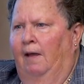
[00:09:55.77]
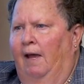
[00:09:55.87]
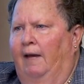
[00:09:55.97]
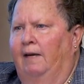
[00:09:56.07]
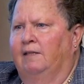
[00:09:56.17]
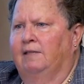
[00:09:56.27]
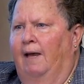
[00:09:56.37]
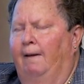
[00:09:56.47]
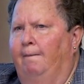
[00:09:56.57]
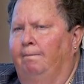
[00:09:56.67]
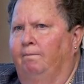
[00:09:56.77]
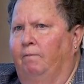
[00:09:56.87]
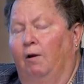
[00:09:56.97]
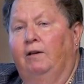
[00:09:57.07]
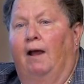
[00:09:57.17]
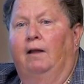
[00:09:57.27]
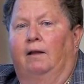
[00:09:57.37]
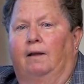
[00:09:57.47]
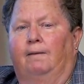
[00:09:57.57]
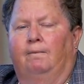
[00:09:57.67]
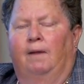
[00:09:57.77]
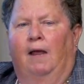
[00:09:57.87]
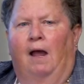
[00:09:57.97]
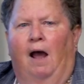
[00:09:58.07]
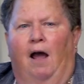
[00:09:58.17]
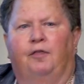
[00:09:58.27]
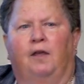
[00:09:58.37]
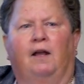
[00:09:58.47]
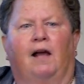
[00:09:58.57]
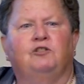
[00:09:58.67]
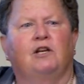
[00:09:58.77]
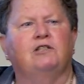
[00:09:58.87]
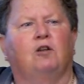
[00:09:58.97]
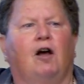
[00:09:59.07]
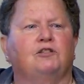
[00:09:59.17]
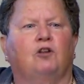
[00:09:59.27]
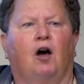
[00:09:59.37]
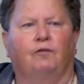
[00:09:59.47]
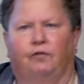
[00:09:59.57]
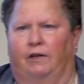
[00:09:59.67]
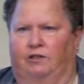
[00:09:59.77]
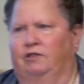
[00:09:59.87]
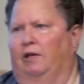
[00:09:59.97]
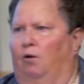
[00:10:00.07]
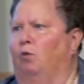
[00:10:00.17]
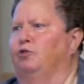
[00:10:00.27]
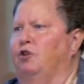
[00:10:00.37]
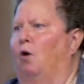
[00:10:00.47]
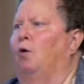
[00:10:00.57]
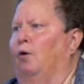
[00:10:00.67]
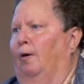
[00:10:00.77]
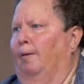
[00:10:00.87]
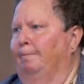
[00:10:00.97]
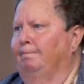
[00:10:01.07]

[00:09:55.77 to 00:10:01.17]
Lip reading: And he said, very tellingly, "I think I just lost confidence in old Joe Hooker."